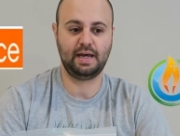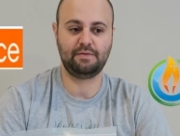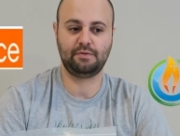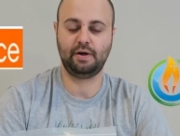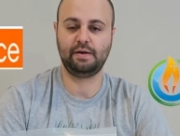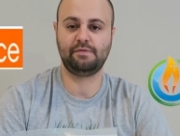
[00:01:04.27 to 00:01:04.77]
They
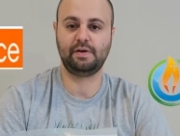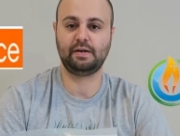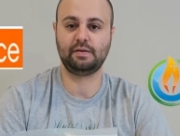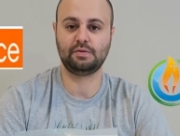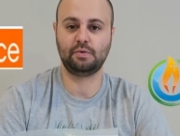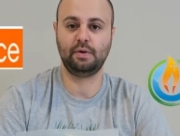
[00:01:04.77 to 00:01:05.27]
have great
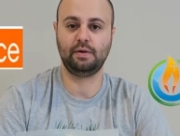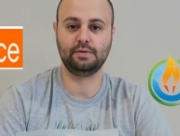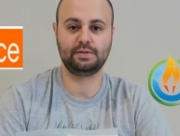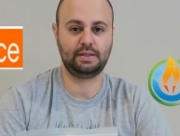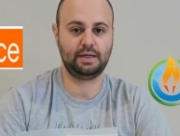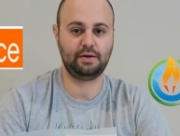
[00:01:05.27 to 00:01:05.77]
fragrance
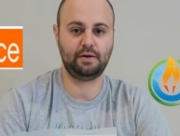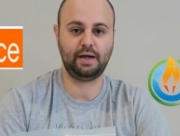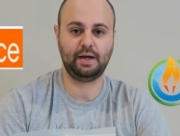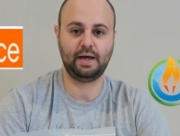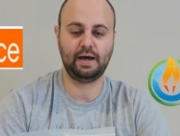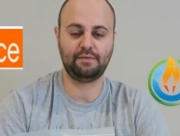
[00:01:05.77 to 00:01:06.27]
oils and they
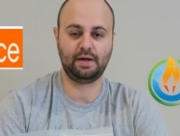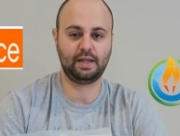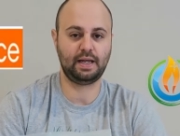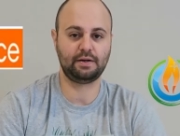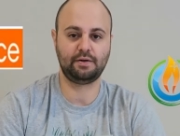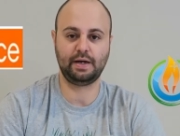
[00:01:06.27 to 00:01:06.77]
have a
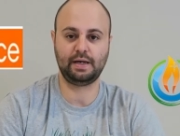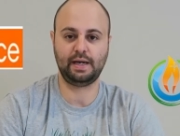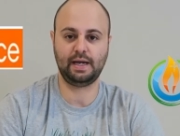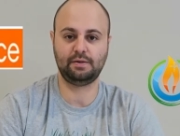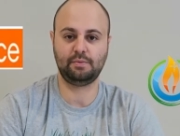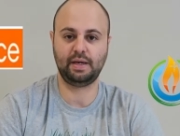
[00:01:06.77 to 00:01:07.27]
lot of great
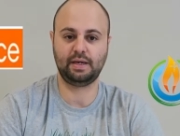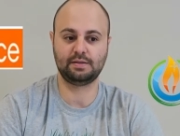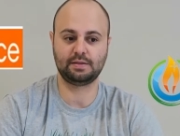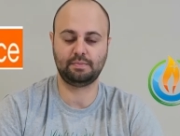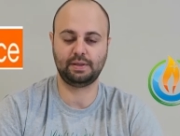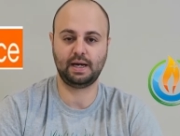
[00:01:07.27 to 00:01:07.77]
candle
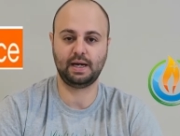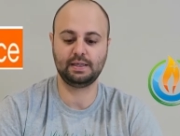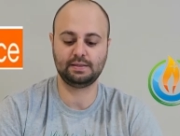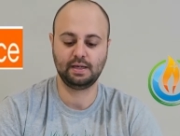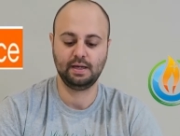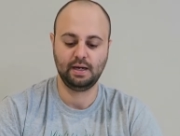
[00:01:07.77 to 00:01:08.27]
making
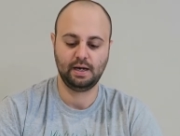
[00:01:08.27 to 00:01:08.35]
supplies.